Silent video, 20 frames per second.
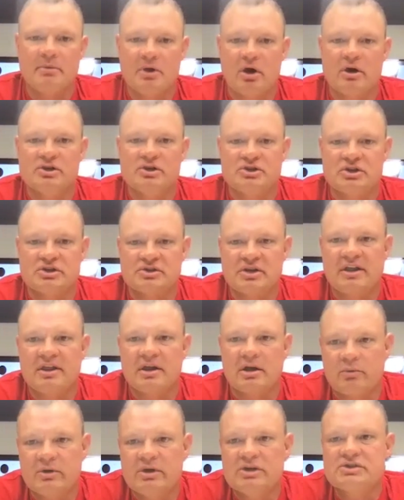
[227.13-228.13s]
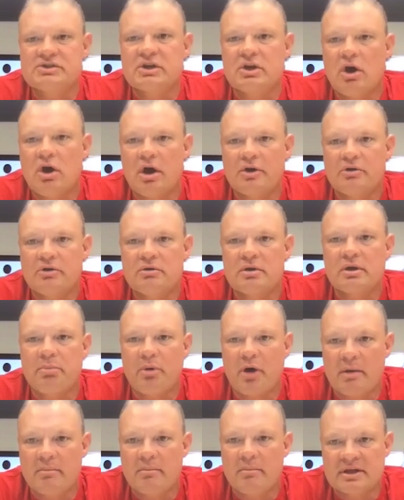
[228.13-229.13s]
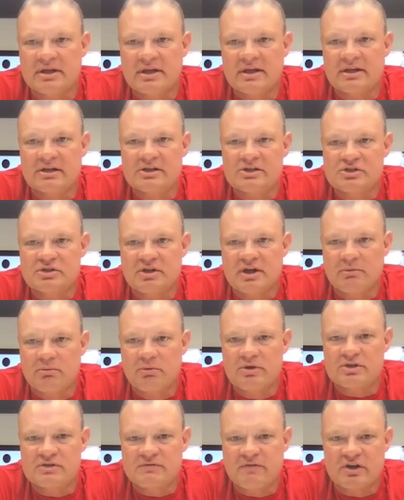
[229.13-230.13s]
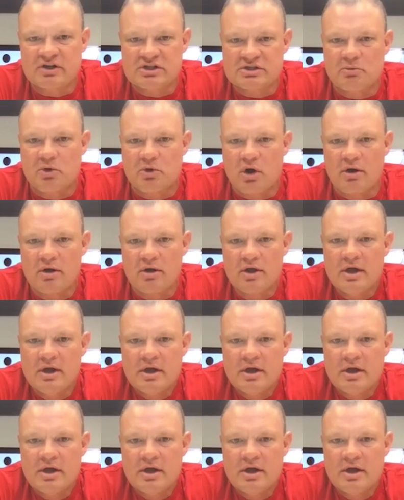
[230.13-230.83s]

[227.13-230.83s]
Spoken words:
all these years later, we used to call you an apartment kid because you're one of those very small